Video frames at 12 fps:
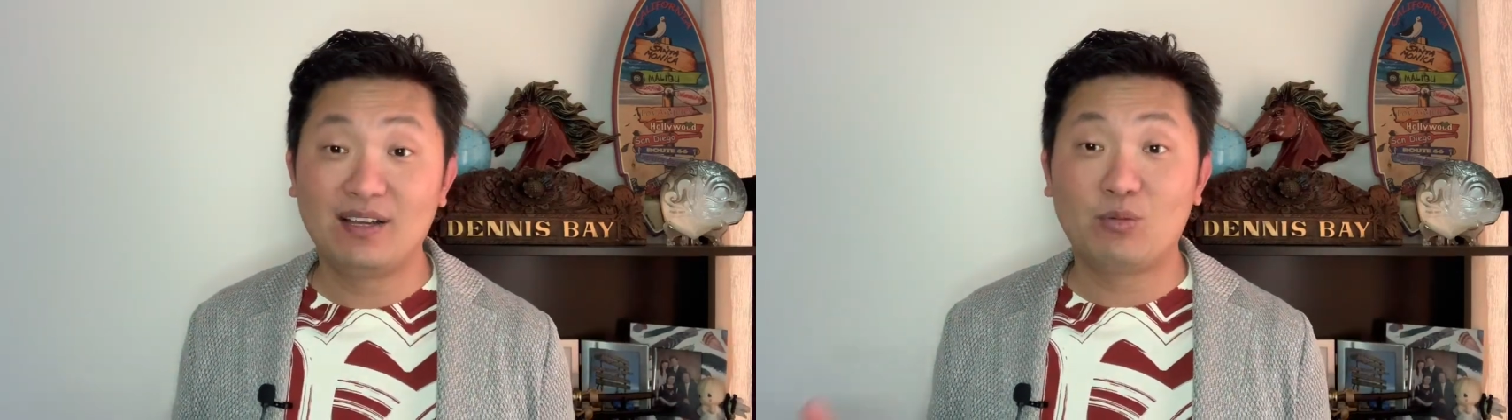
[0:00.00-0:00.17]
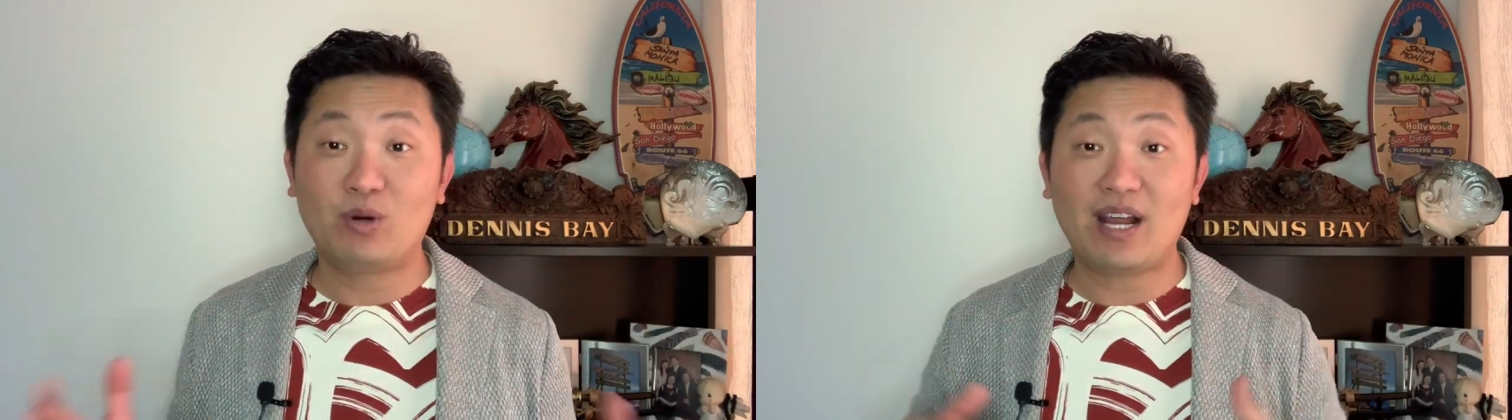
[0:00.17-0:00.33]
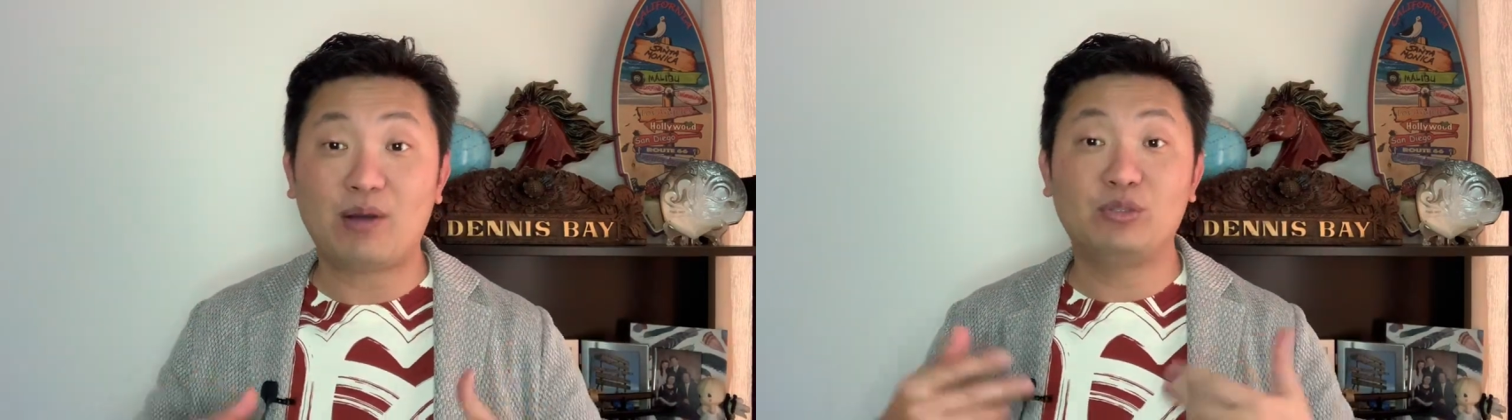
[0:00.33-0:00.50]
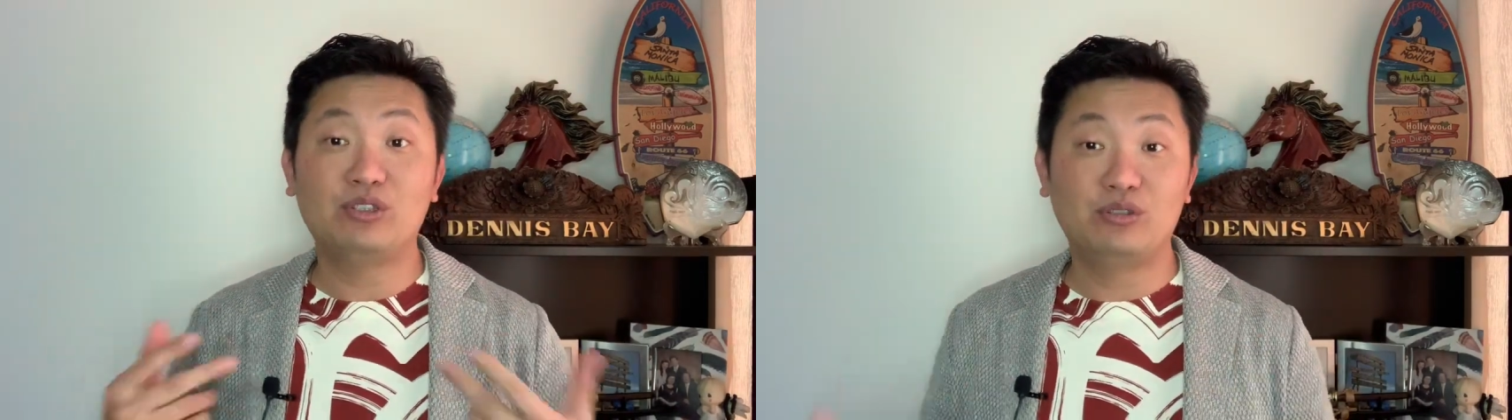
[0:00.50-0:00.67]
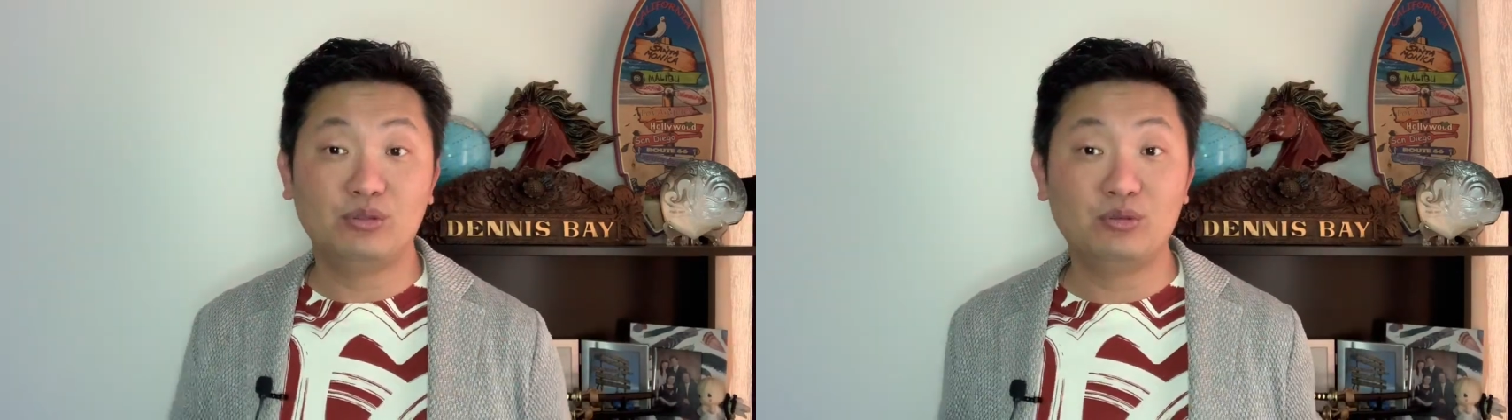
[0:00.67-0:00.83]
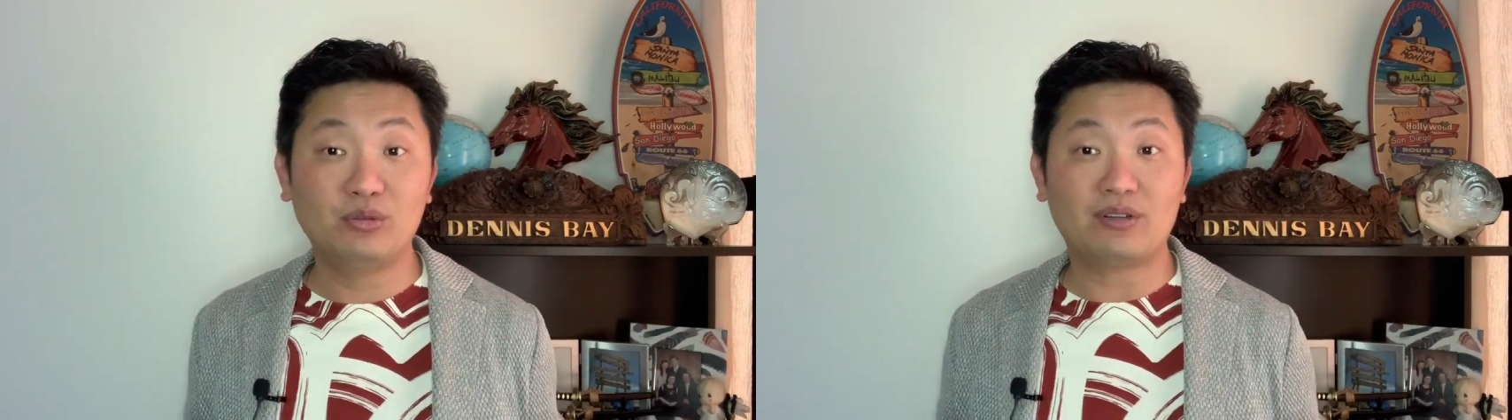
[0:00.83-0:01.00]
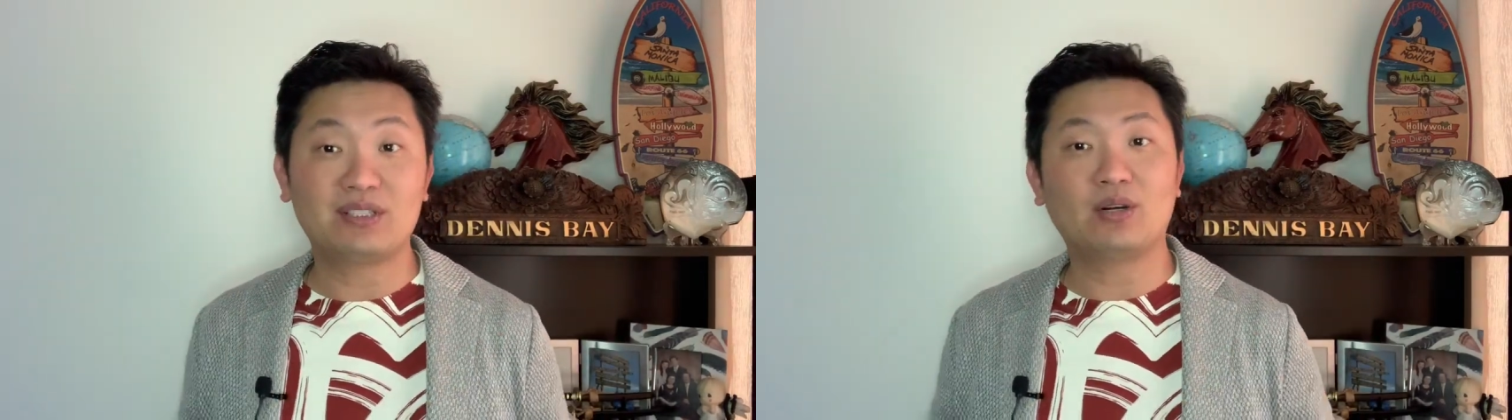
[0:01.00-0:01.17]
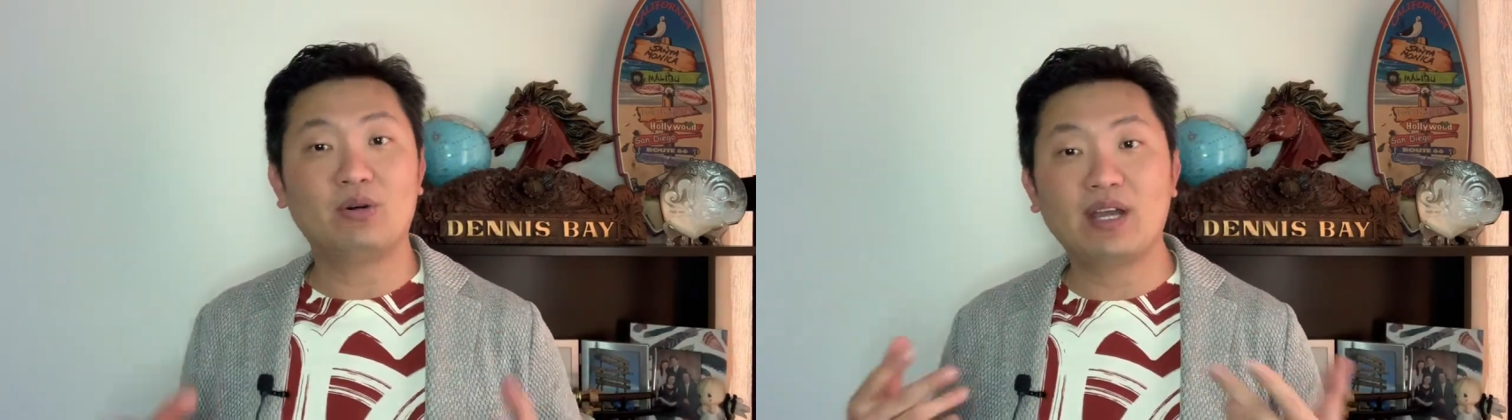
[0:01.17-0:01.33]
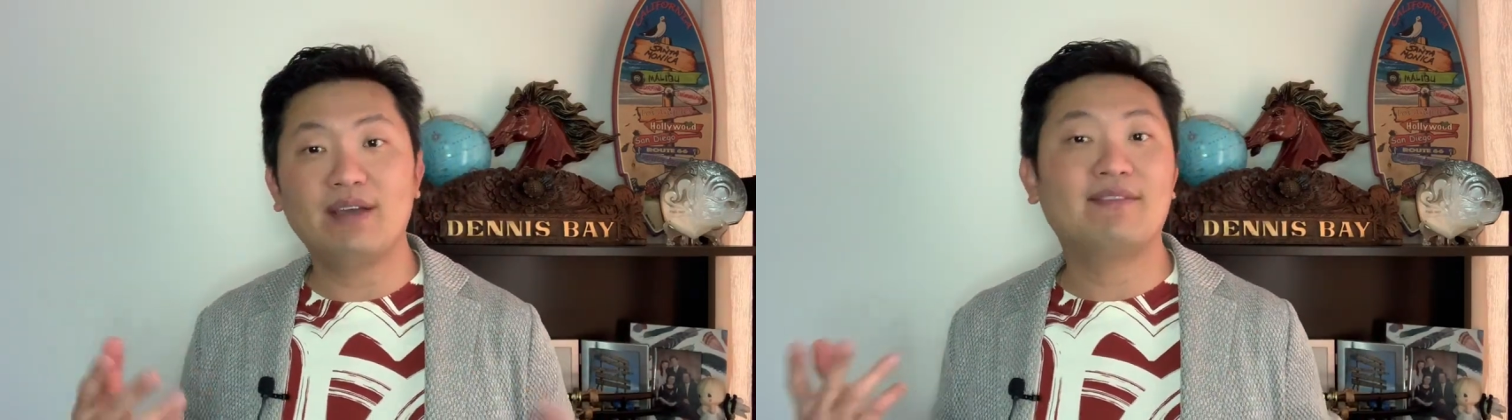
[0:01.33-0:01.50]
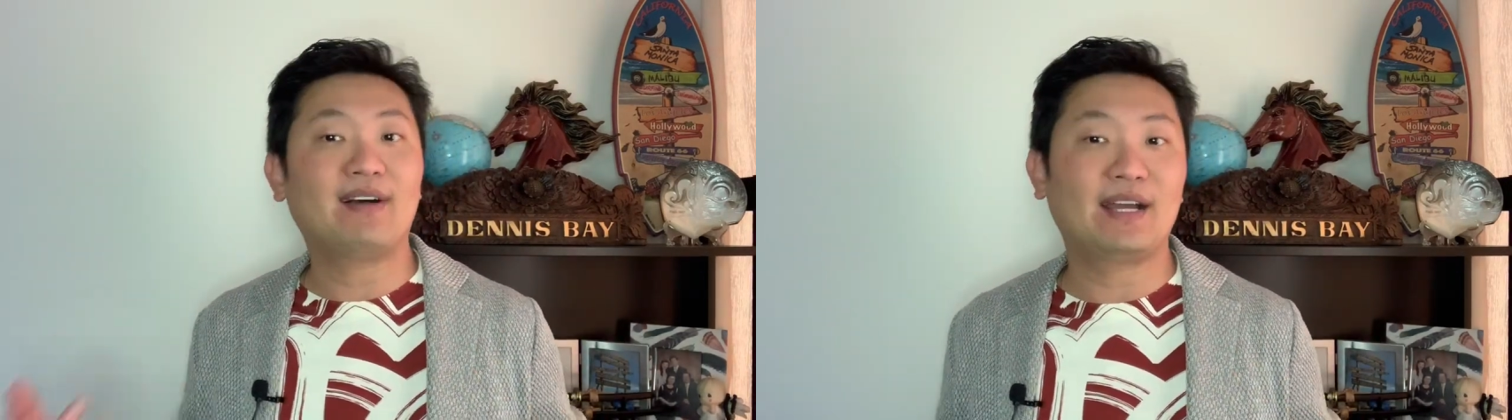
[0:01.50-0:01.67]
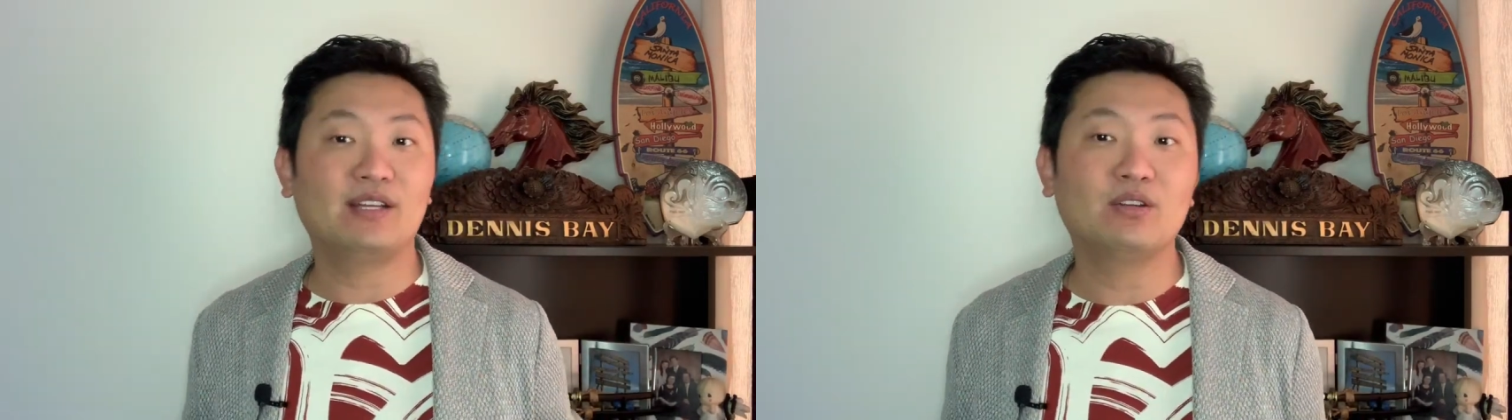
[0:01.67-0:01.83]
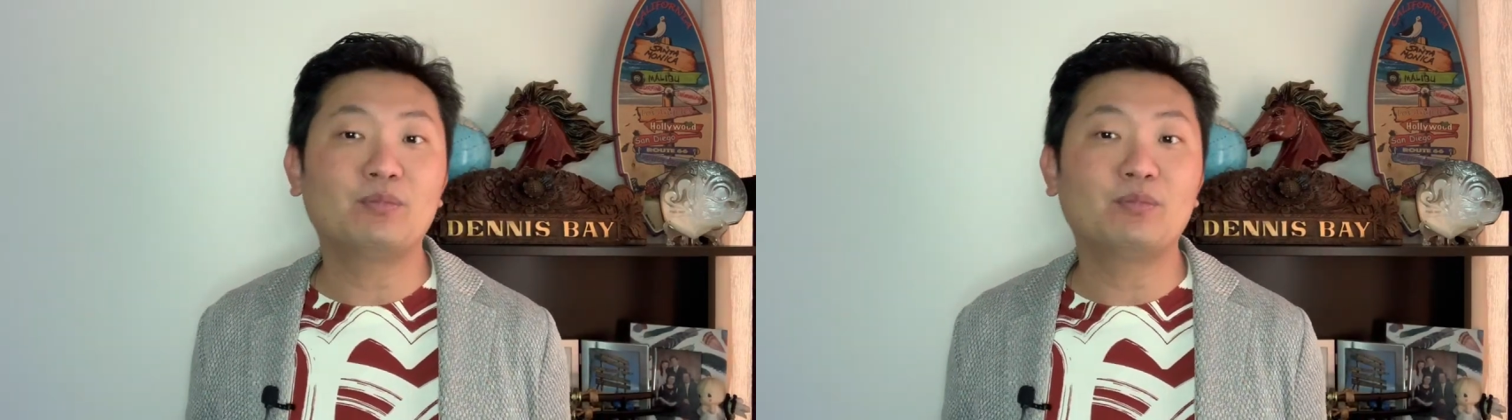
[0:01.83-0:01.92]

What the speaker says: what I would do, I would say, okay, fine,